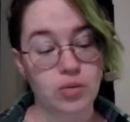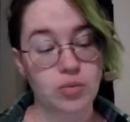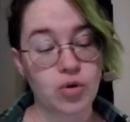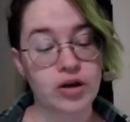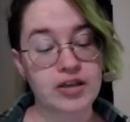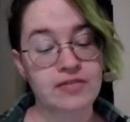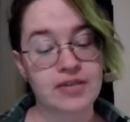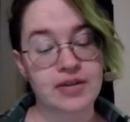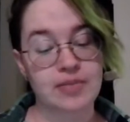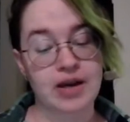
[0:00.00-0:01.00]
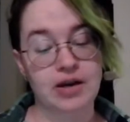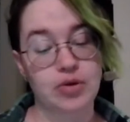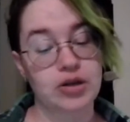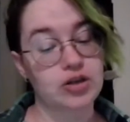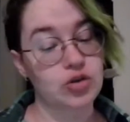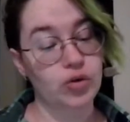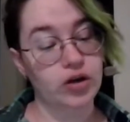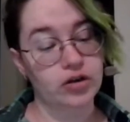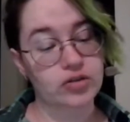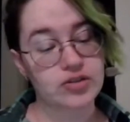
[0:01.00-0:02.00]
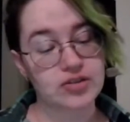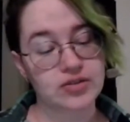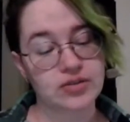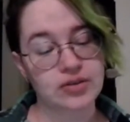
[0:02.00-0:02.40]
more even than Mary put into words.